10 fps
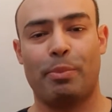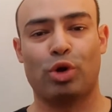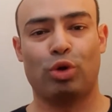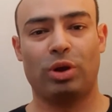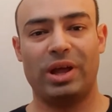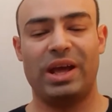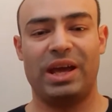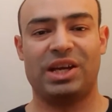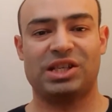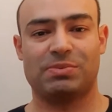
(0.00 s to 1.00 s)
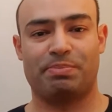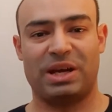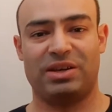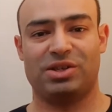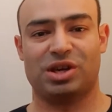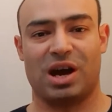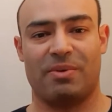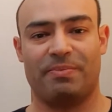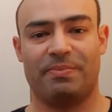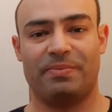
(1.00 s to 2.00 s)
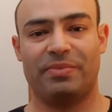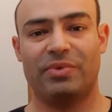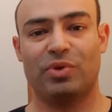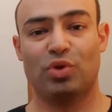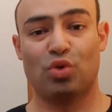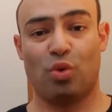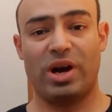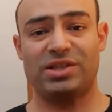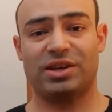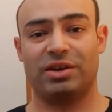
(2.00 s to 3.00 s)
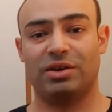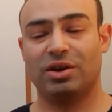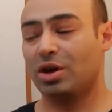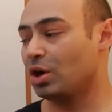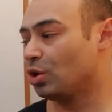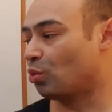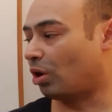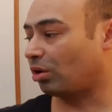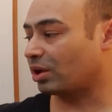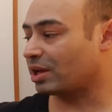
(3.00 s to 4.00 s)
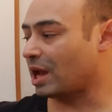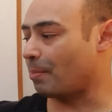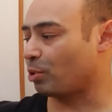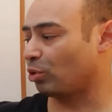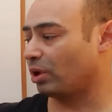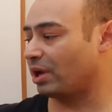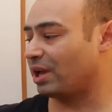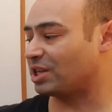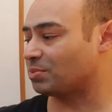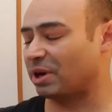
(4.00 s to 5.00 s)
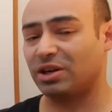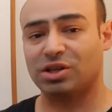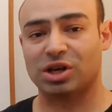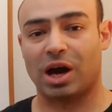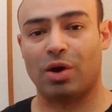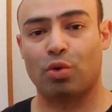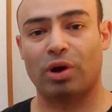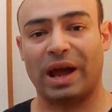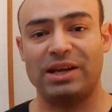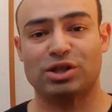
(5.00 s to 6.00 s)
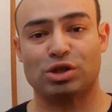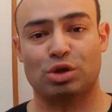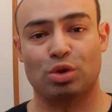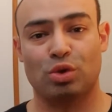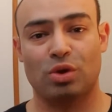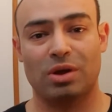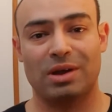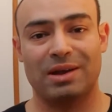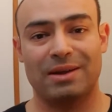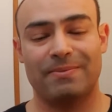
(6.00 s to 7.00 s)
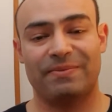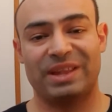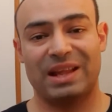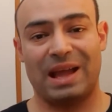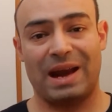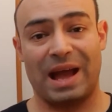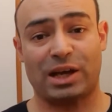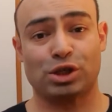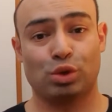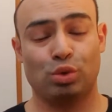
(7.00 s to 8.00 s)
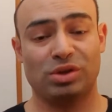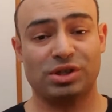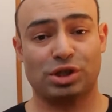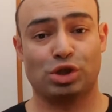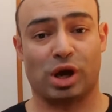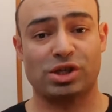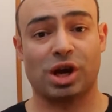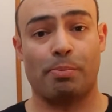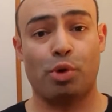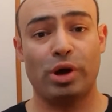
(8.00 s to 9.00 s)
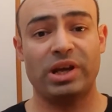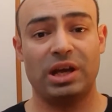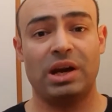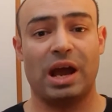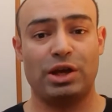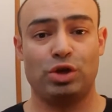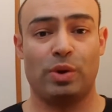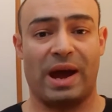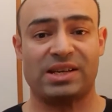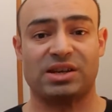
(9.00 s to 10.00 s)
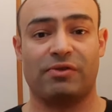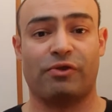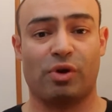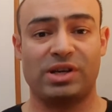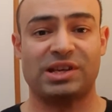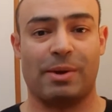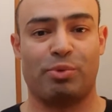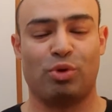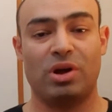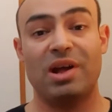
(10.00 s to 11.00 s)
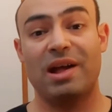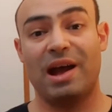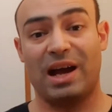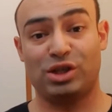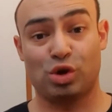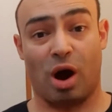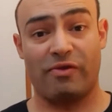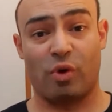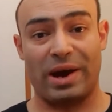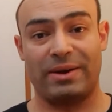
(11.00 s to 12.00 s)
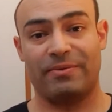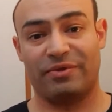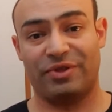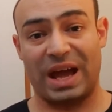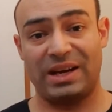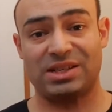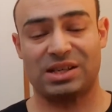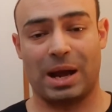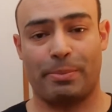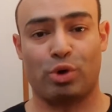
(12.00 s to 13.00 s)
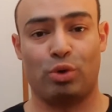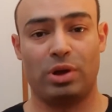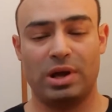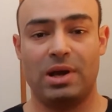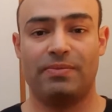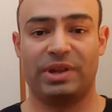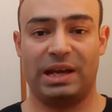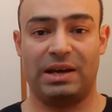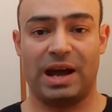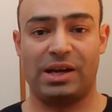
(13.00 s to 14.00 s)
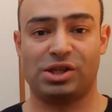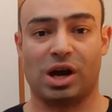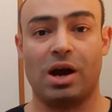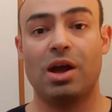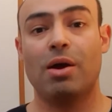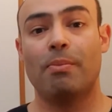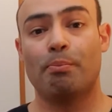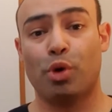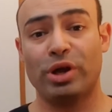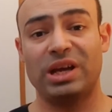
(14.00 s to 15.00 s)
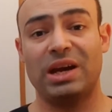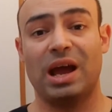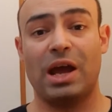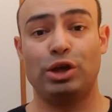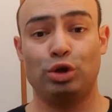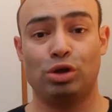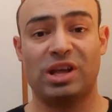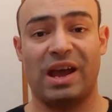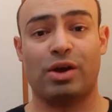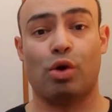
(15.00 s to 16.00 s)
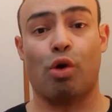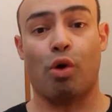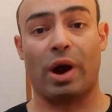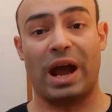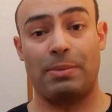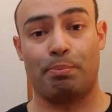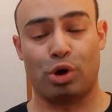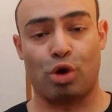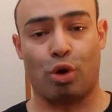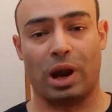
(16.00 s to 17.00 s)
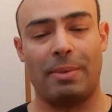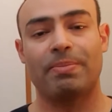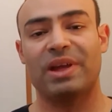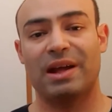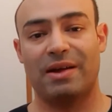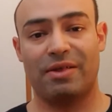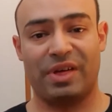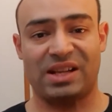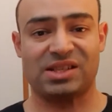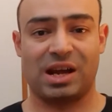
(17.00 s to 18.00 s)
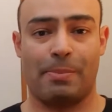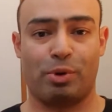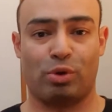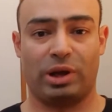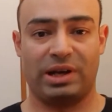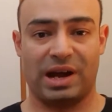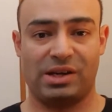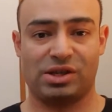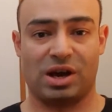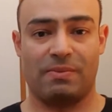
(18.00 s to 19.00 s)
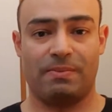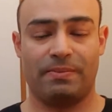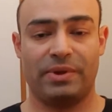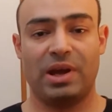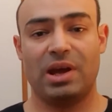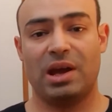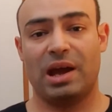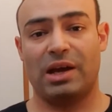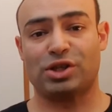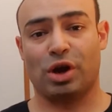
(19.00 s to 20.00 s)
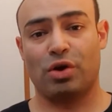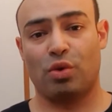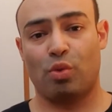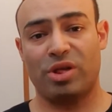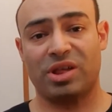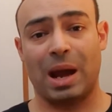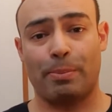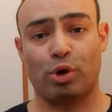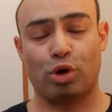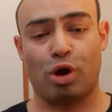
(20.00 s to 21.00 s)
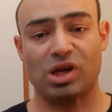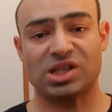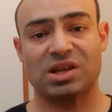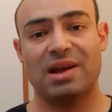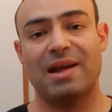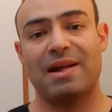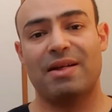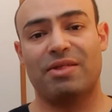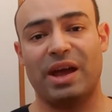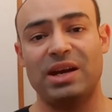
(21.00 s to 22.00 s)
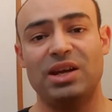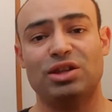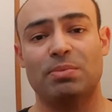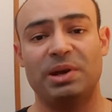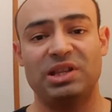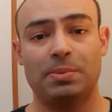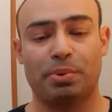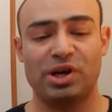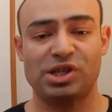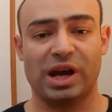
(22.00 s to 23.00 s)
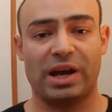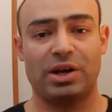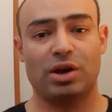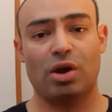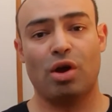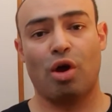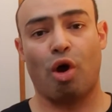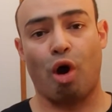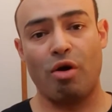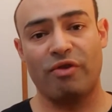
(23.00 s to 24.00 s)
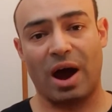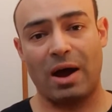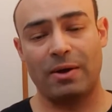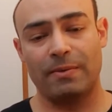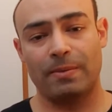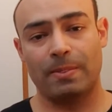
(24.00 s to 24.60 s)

capital expenditure. What is it? Well, capital expenditure relates to an actual structure, putting in a new asset. For example, a driveway, that is capital in nature. Putting in a new deck or a pergola, that's capital in nature. And so with capital costs, they need to be depreciated over